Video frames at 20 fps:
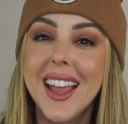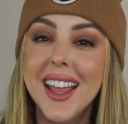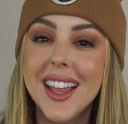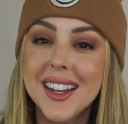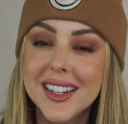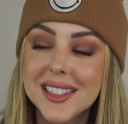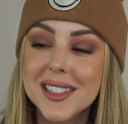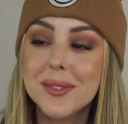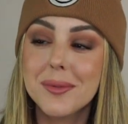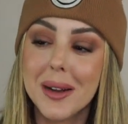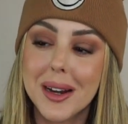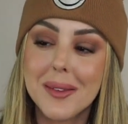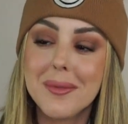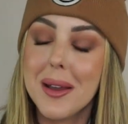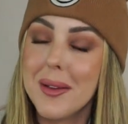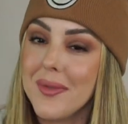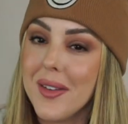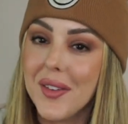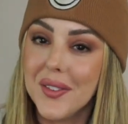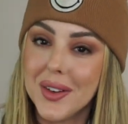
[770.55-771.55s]
It is one of
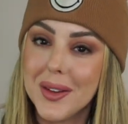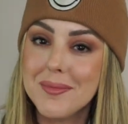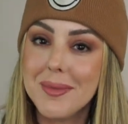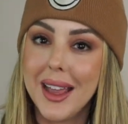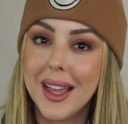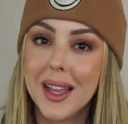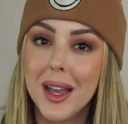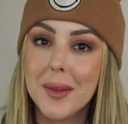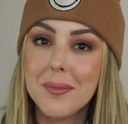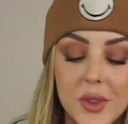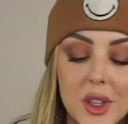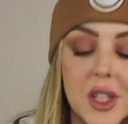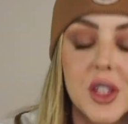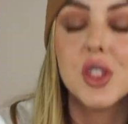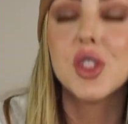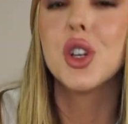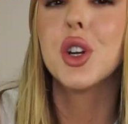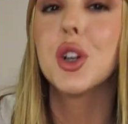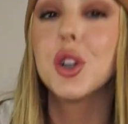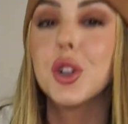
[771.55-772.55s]
my favorite makeup. The
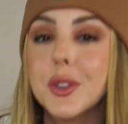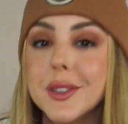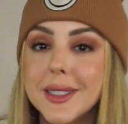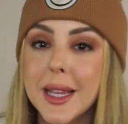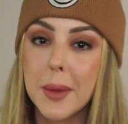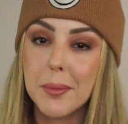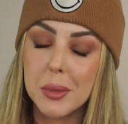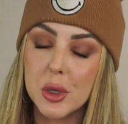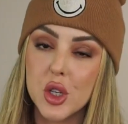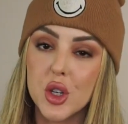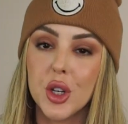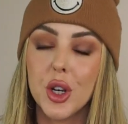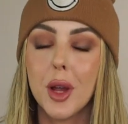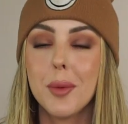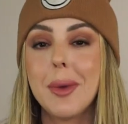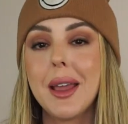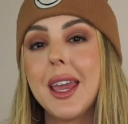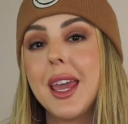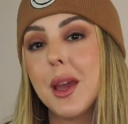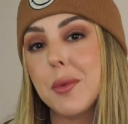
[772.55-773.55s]
internal temperature on
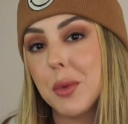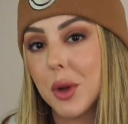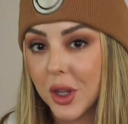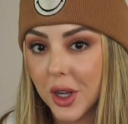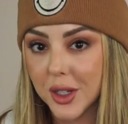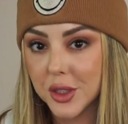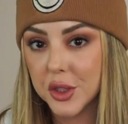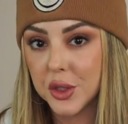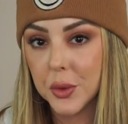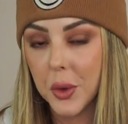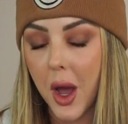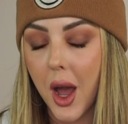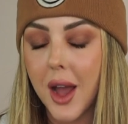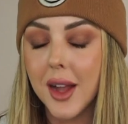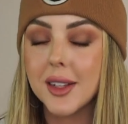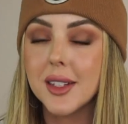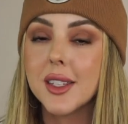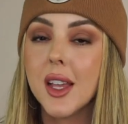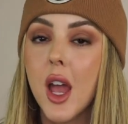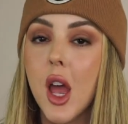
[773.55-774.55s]
my camera got too
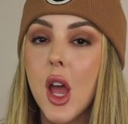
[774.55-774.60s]
hot,